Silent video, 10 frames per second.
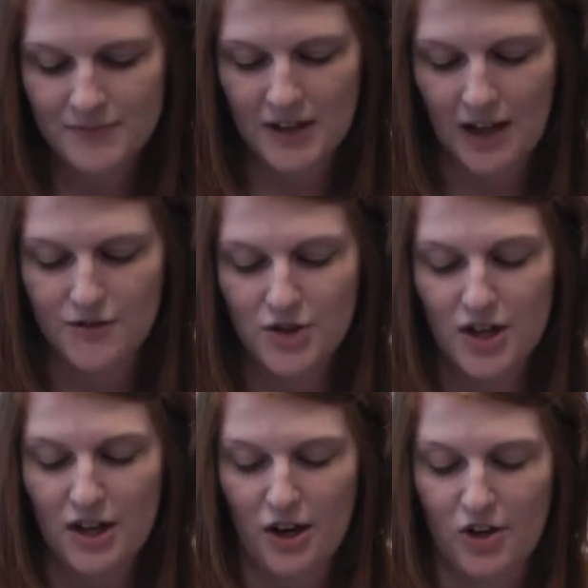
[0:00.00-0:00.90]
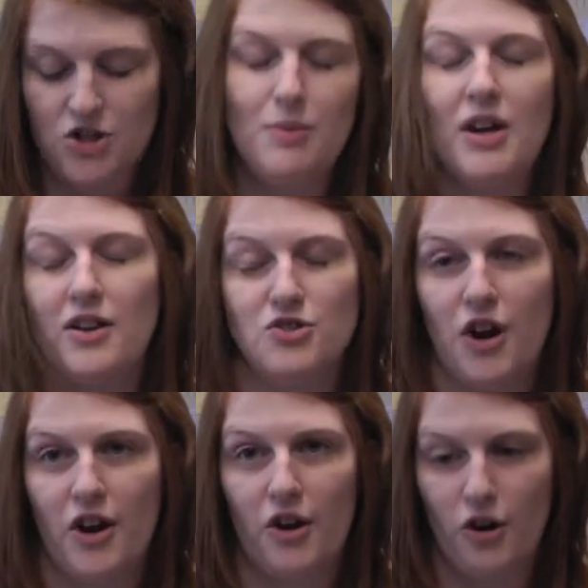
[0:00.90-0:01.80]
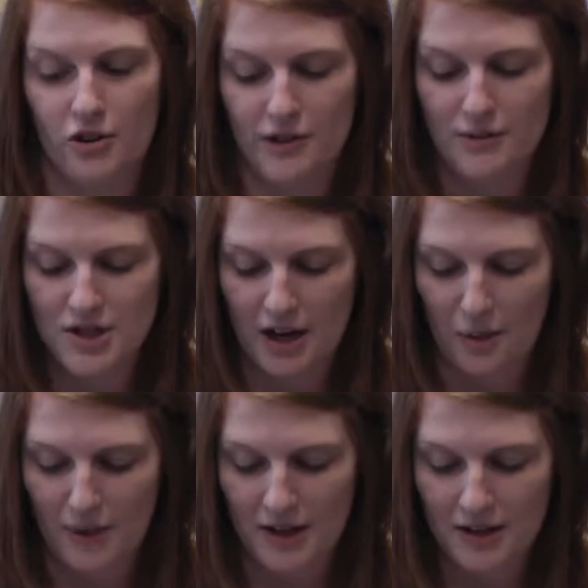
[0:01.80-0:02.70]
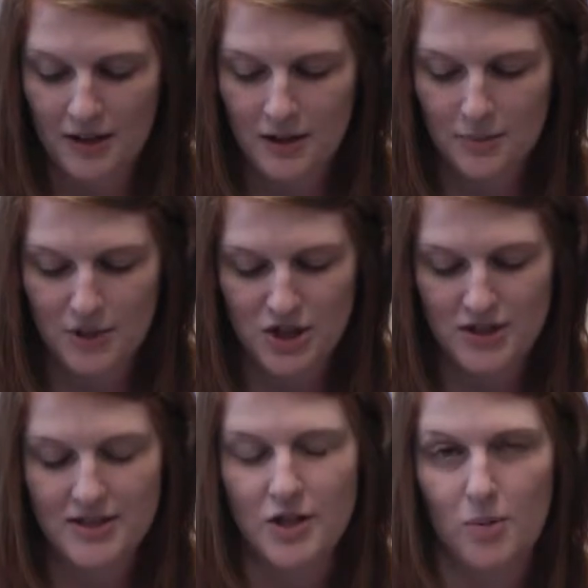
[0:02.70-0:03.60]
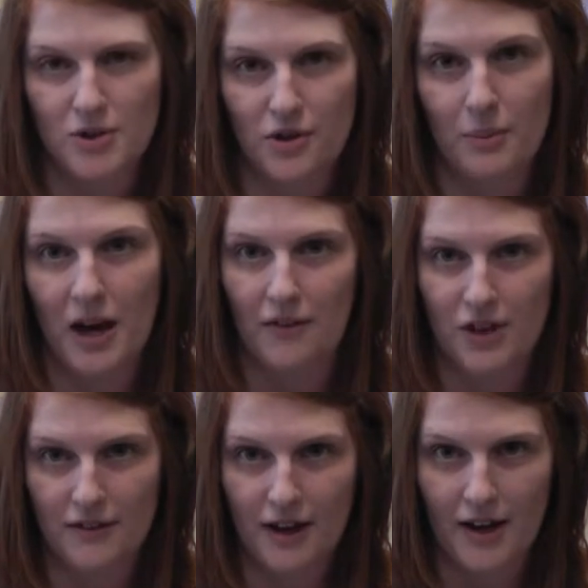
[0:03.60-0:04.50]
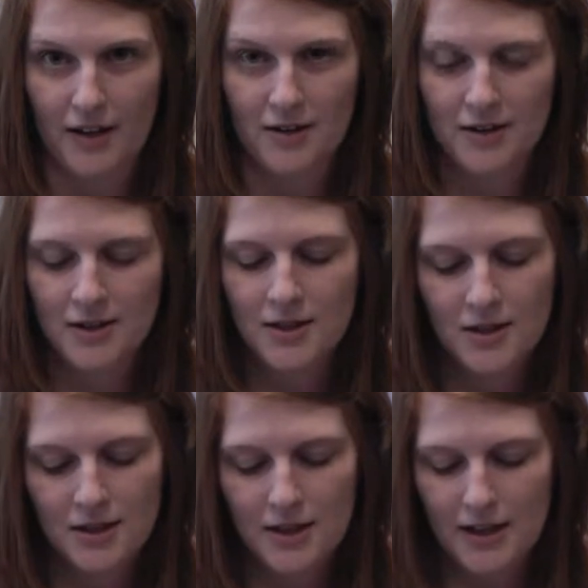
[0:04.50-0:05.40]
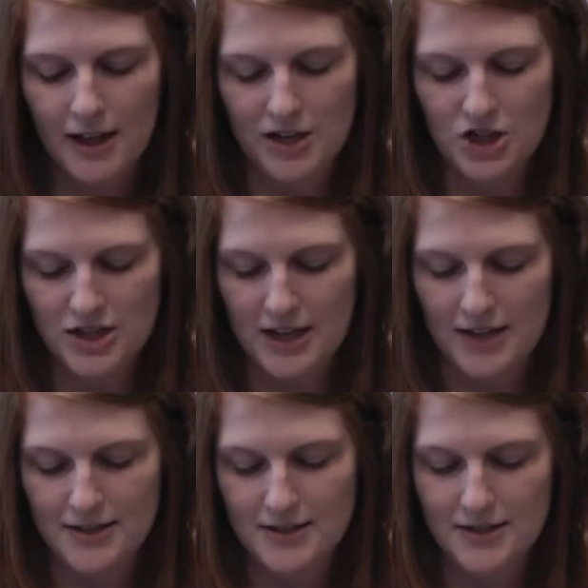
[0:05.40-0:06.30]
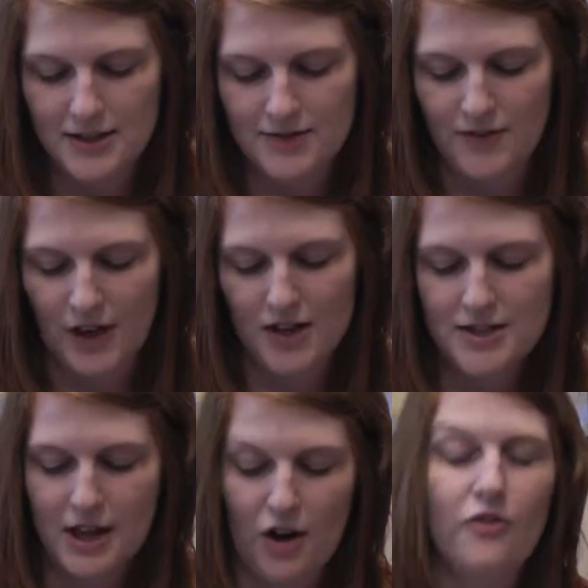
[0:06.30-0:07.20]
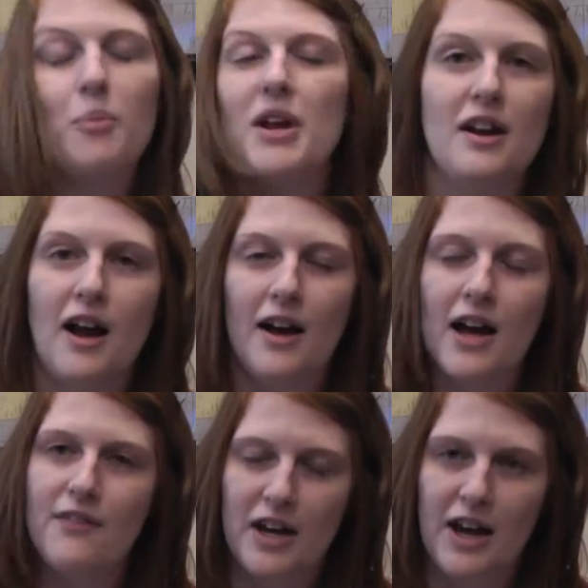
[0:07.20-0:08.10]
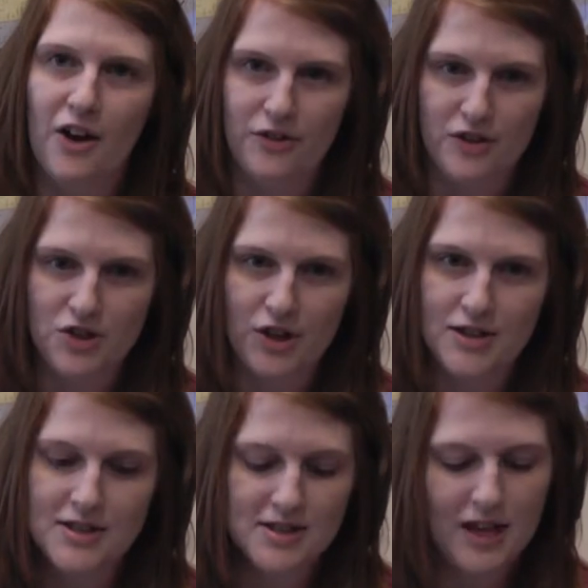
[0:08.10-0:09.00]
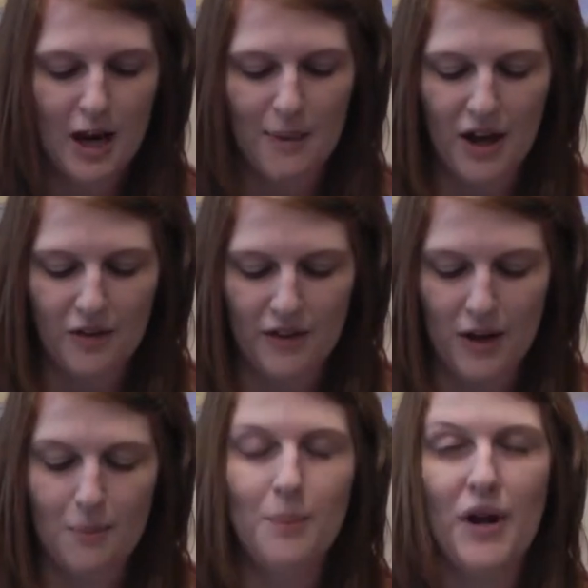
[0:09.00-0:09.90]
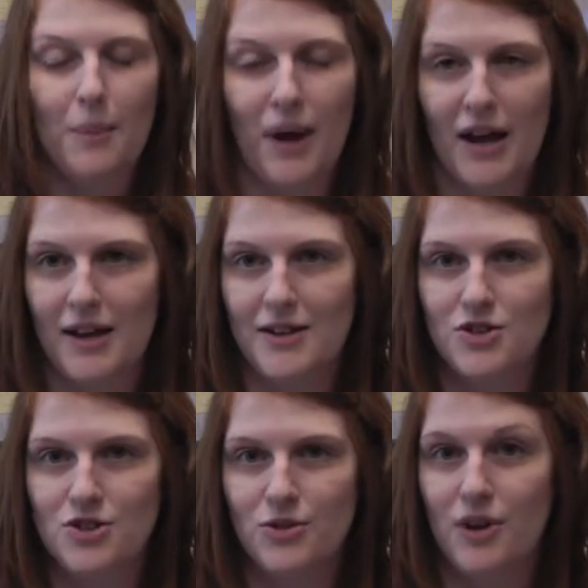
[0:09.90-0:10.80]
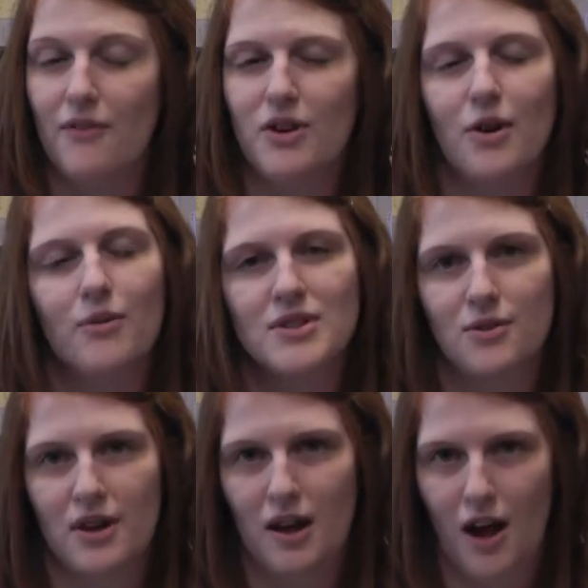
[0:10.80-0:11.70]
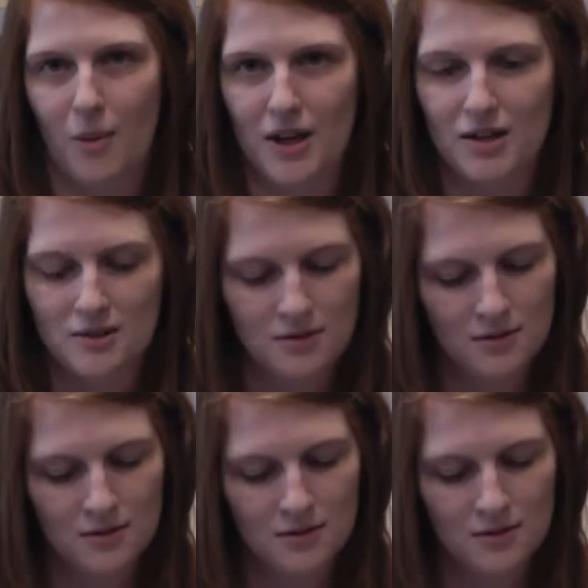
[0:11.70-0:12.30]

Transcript: After a year, she began drawing her early retirement, but she is still below the poverty line. As she says, "It's very scary for me to not have any health insurance. I'm healthy, but at my age, you never know what's going to happen."